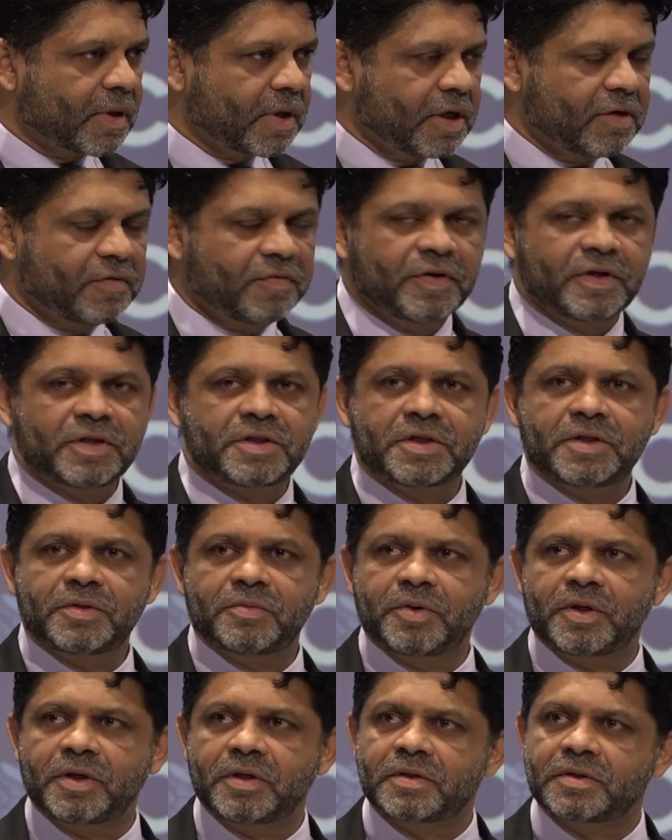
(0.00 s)
In Fiji,
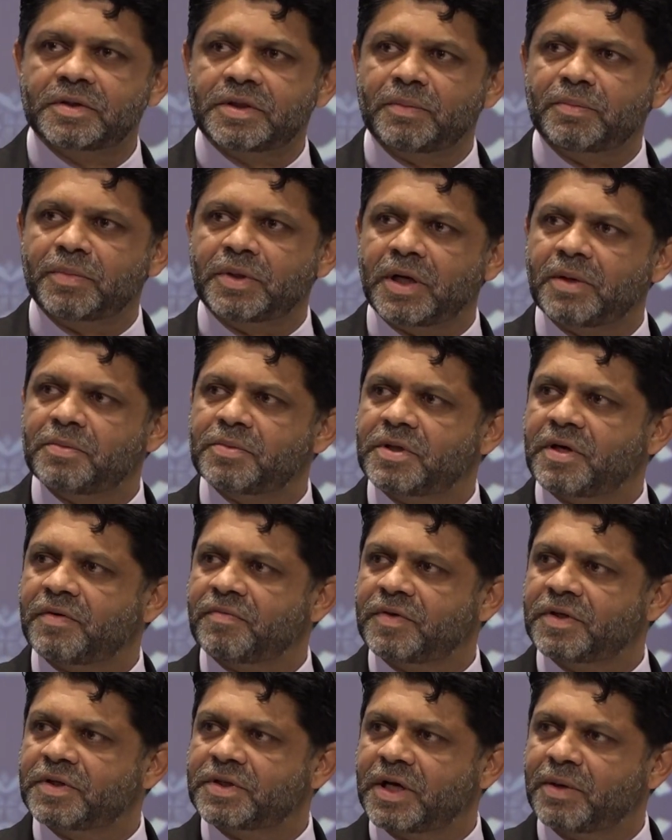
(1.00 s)
we sometimes
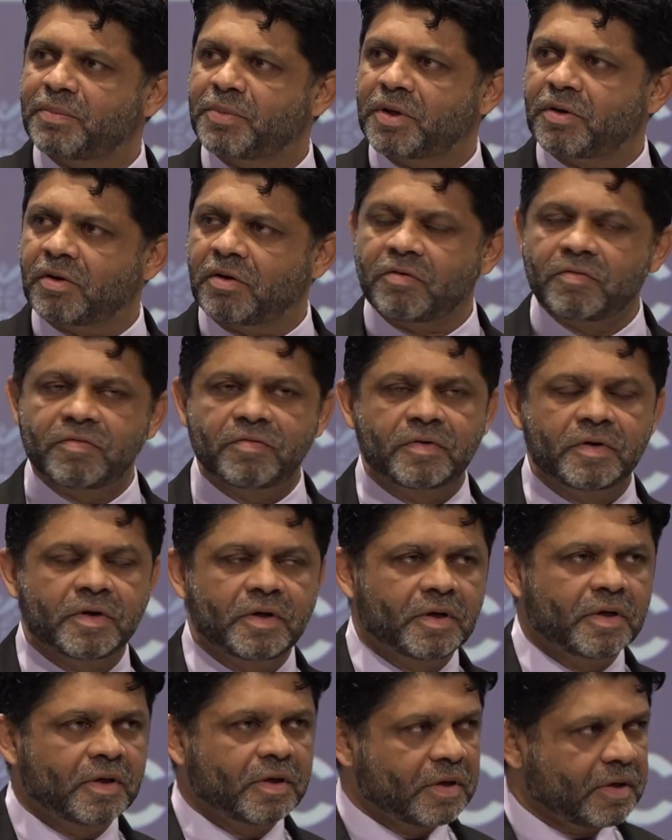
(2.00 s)
have this habit of,
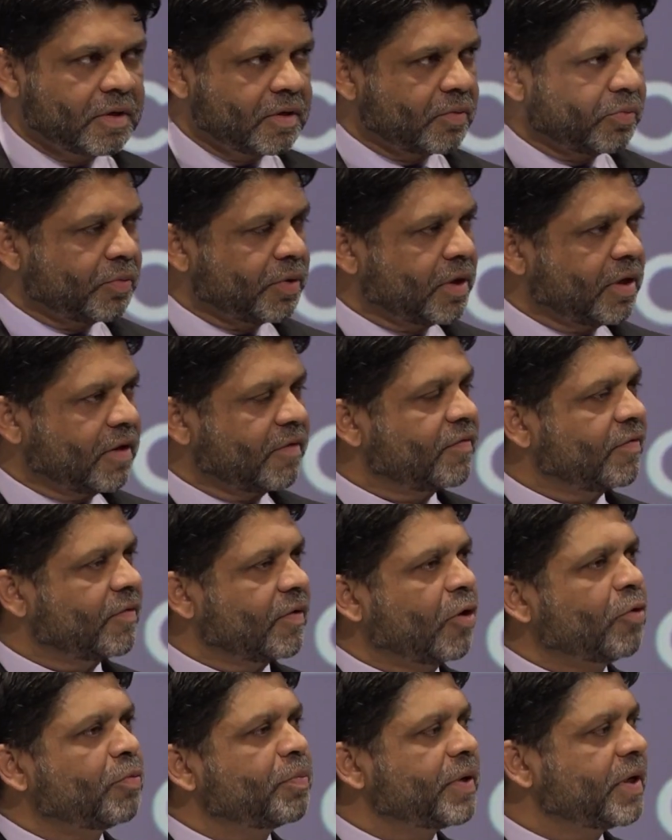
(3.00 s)
we love
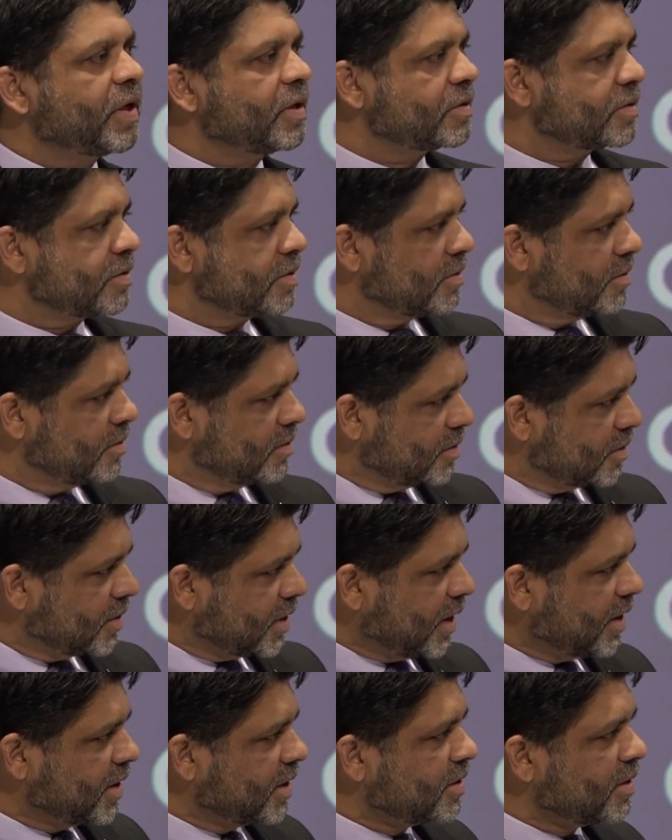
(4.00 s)
openings,
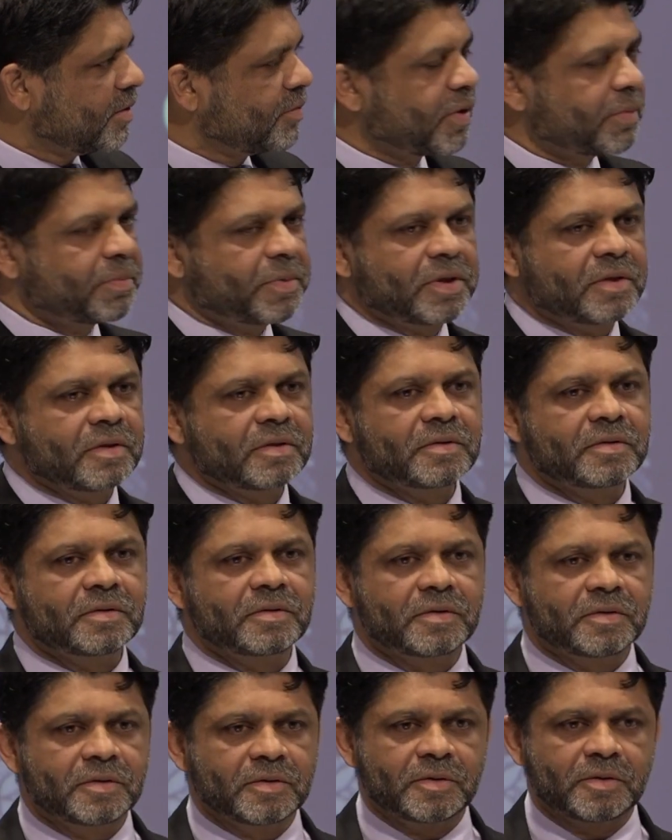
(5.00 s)
cutting the
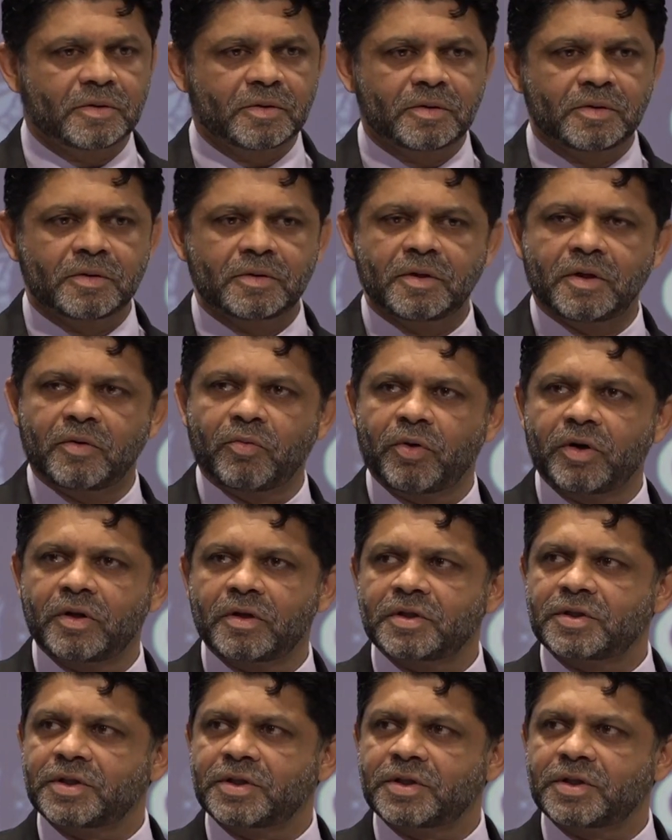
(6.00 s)
ribbon, wearing the